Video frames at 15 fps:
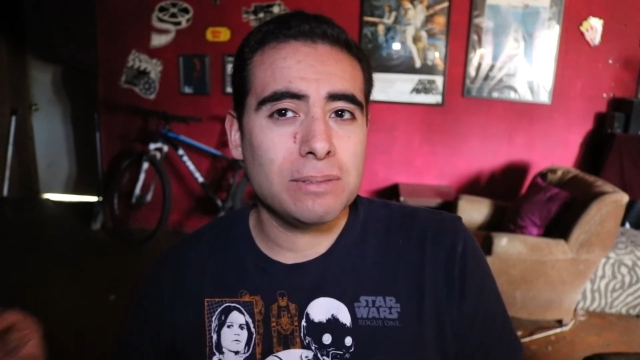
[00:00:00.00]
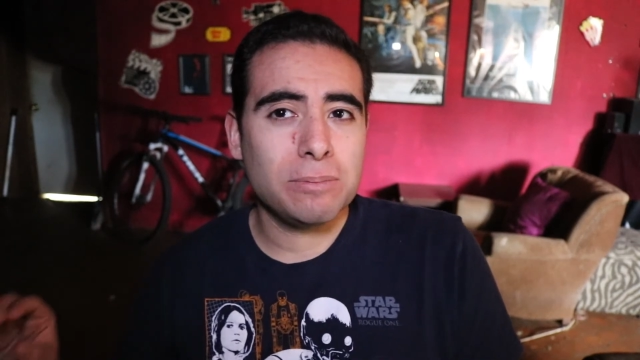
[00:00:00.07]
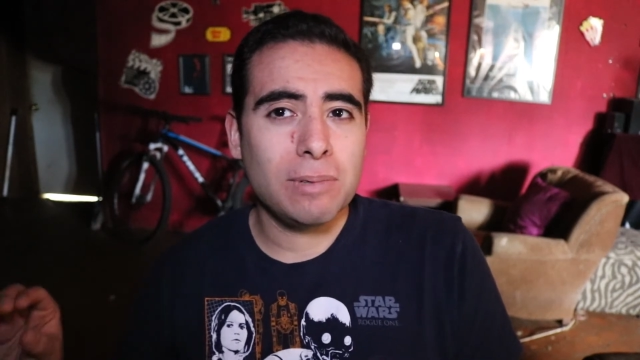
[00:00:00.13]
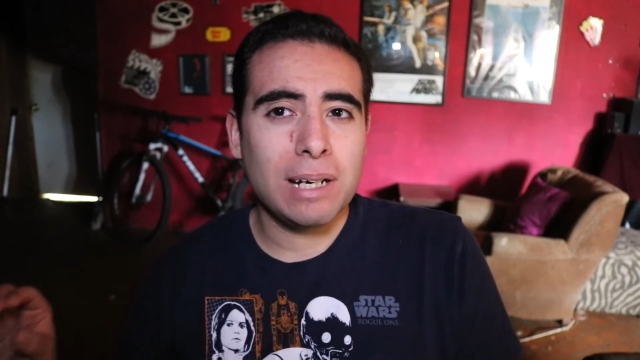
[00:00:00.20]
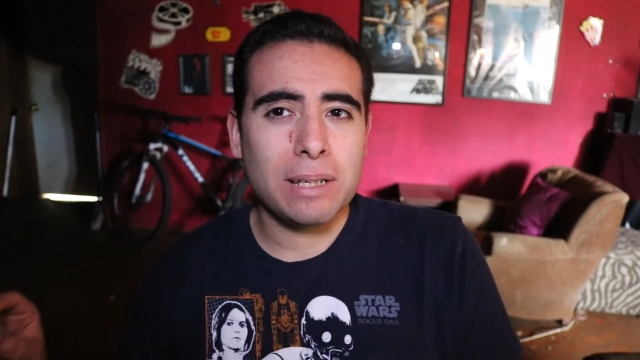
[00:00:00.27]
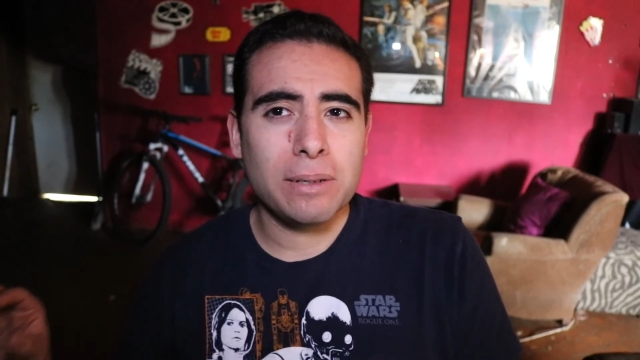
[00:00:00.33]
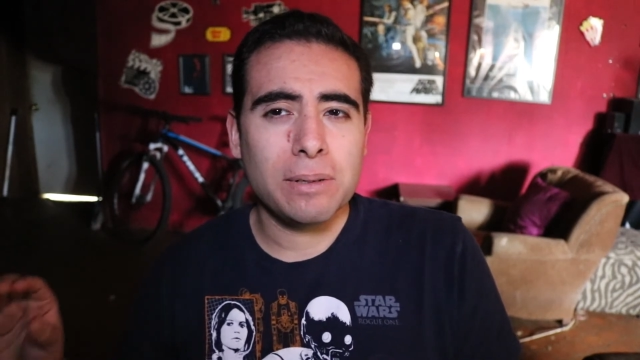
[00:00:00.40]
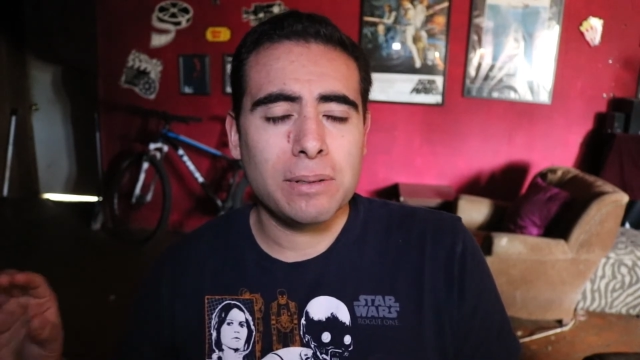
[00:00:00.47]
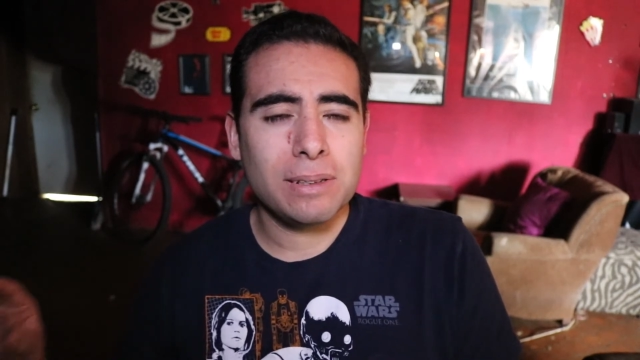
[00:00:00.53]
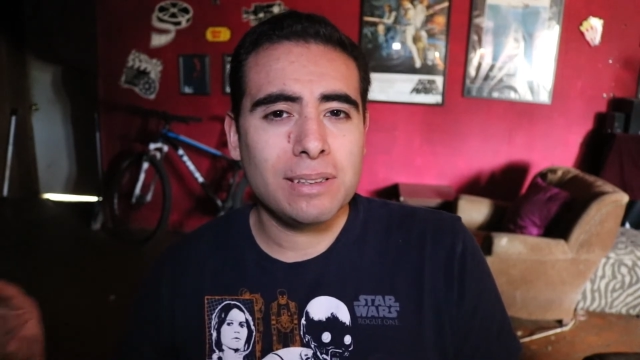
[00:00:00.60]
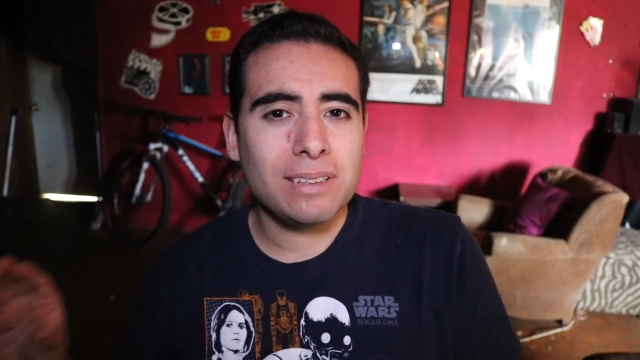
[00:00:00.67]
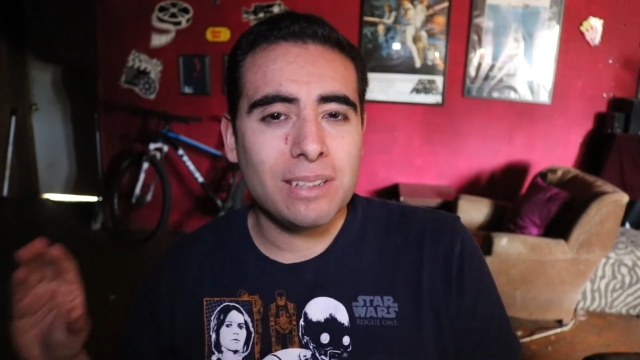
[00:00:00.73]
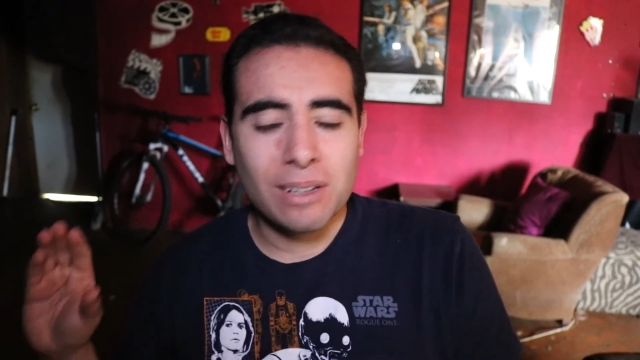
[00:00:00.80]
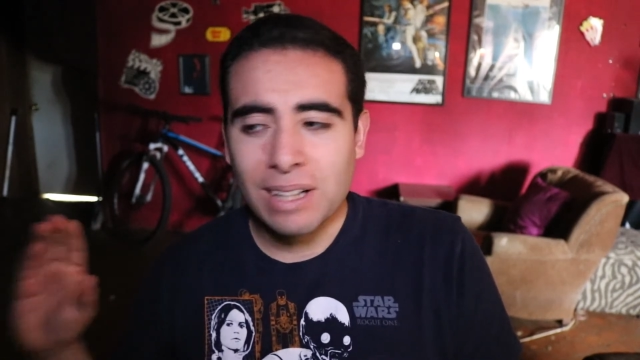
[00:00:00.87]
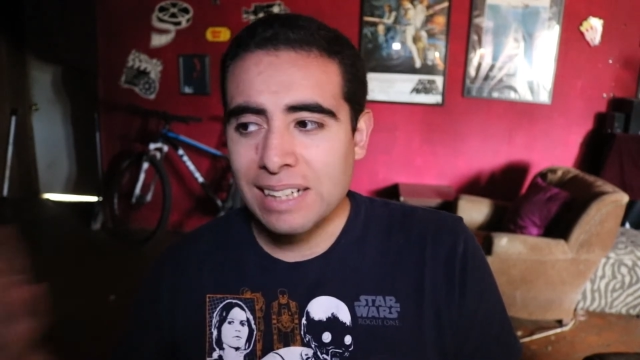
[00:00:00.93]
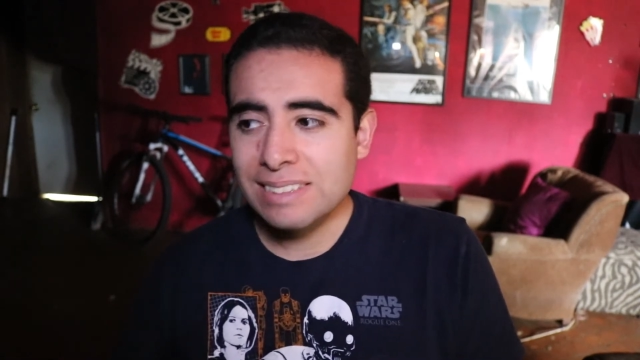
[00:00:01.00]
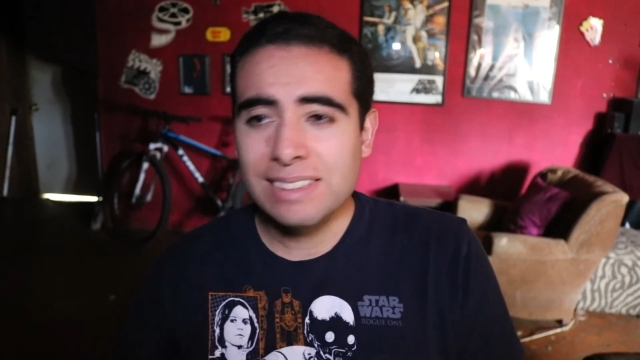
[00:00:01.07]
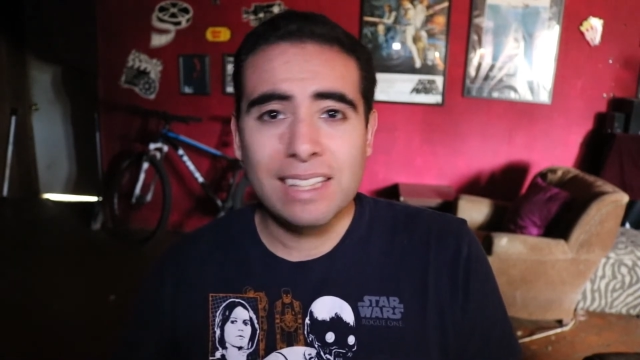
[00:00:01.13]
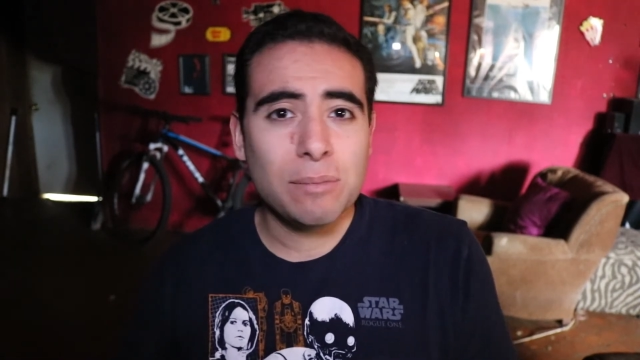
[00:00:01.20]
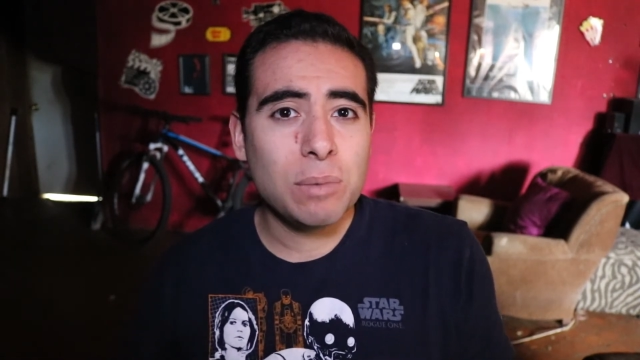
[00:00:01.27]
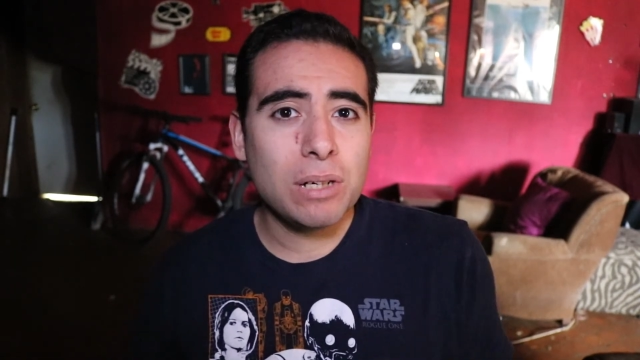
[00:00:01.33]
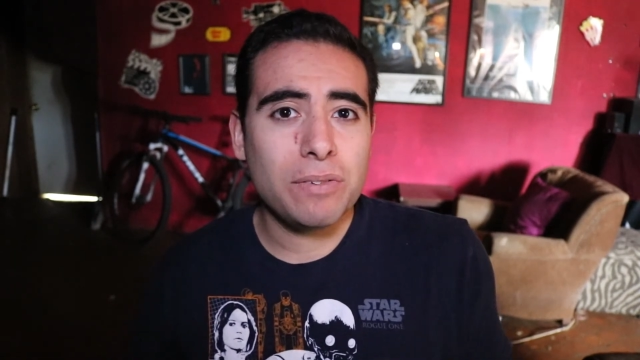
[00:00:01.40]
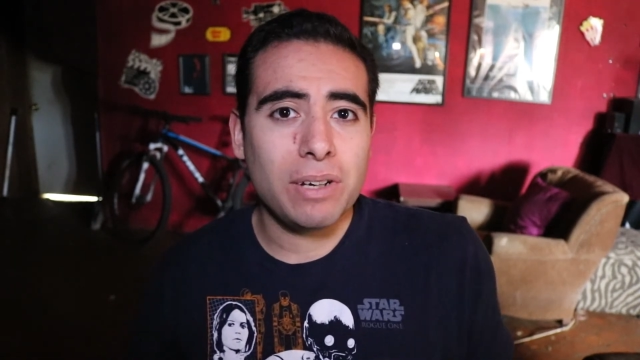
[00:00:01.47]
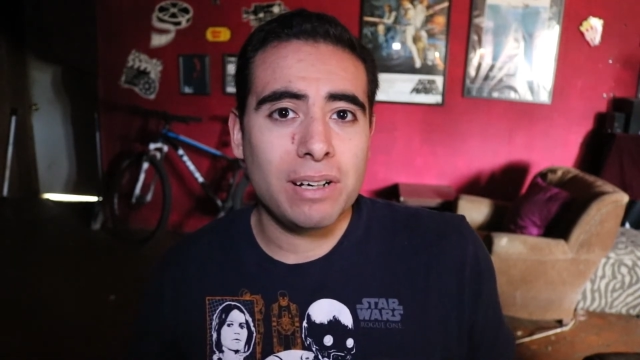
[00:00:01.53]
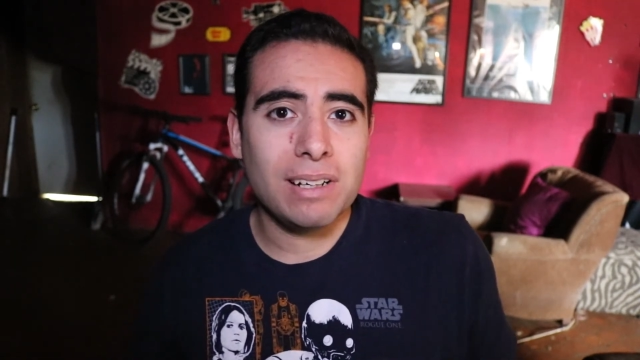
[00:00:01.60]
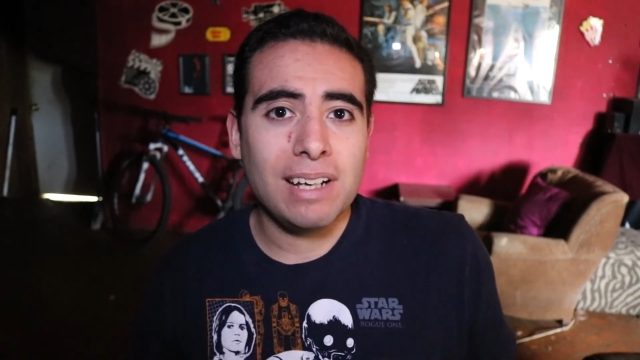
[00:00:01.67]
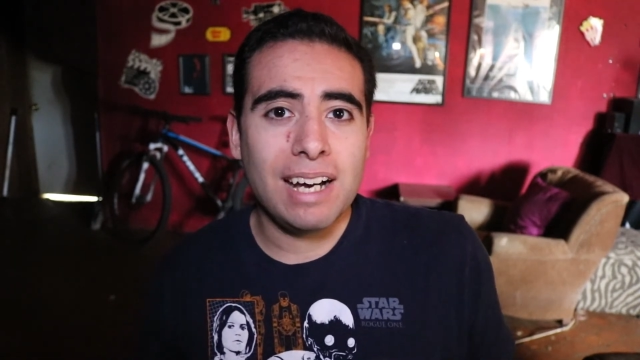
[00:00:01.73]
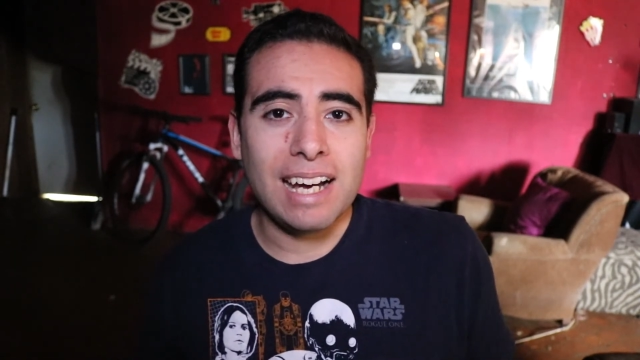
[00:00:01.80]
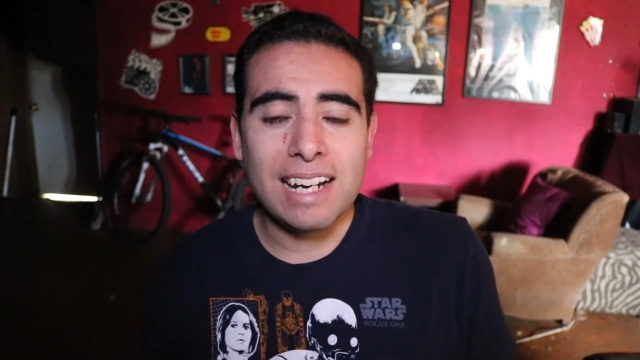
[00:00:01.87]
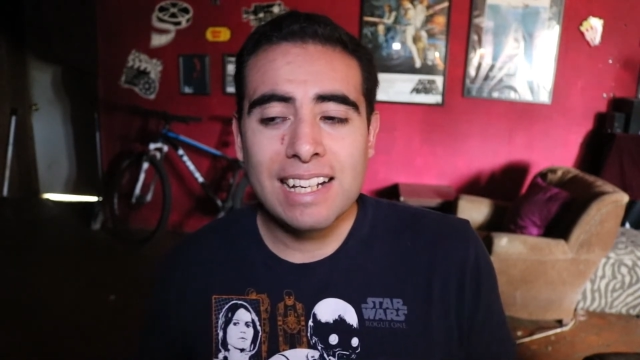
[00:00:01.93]
whether they're gonna see the movie or
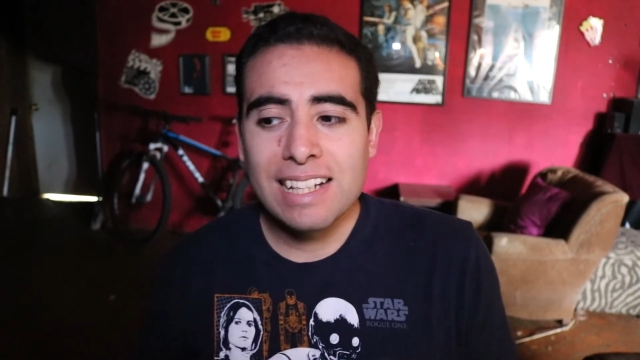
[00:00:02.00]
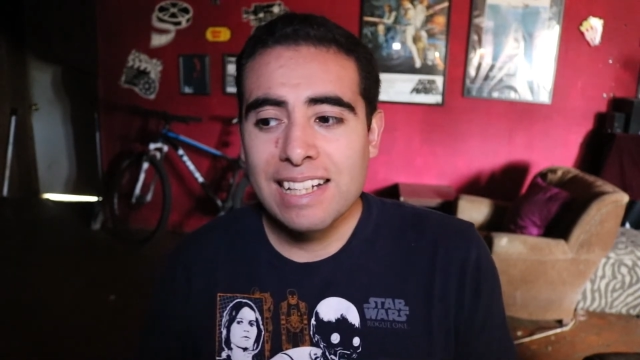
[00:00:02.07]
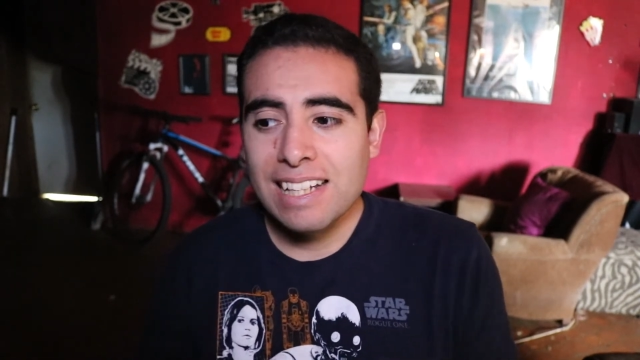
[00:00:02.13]
not.